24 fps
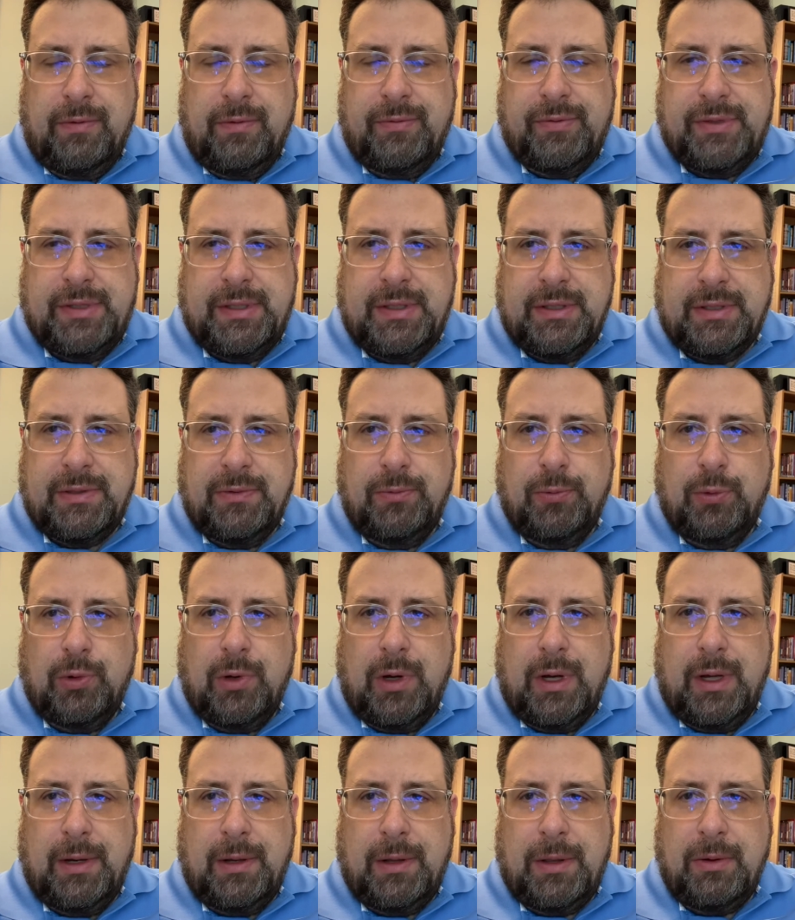of Season
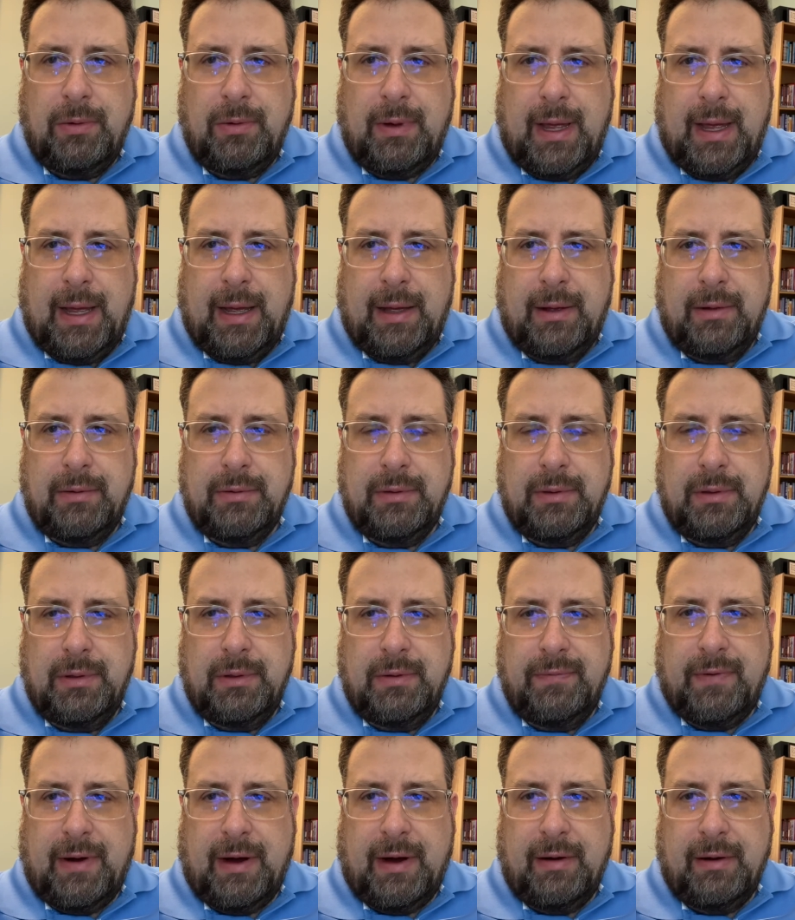1 throughout
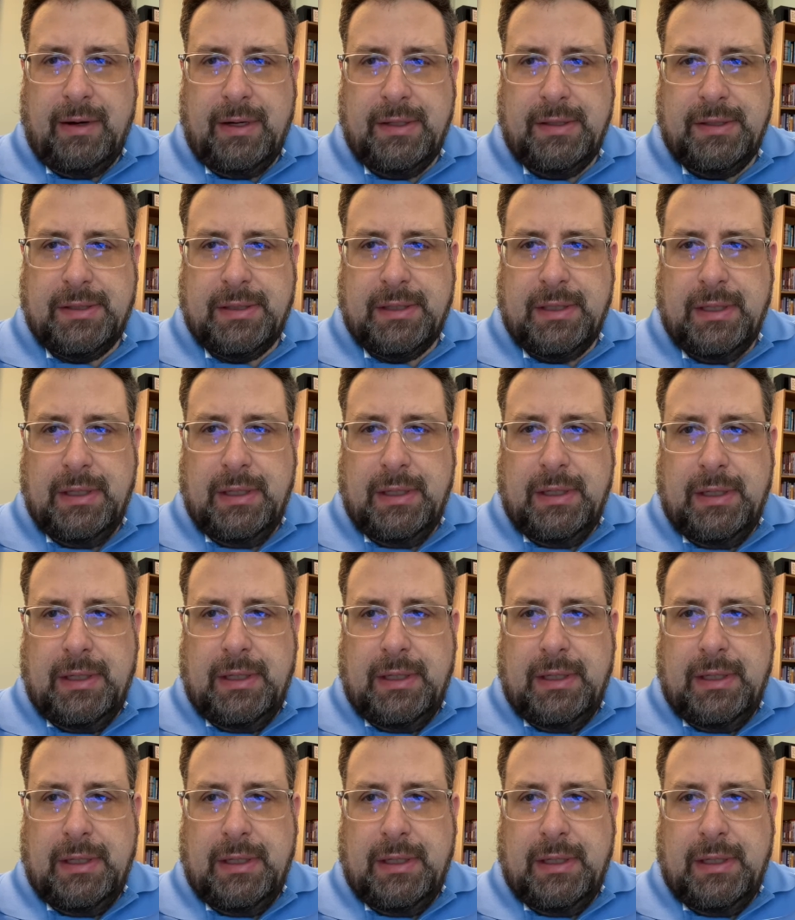the various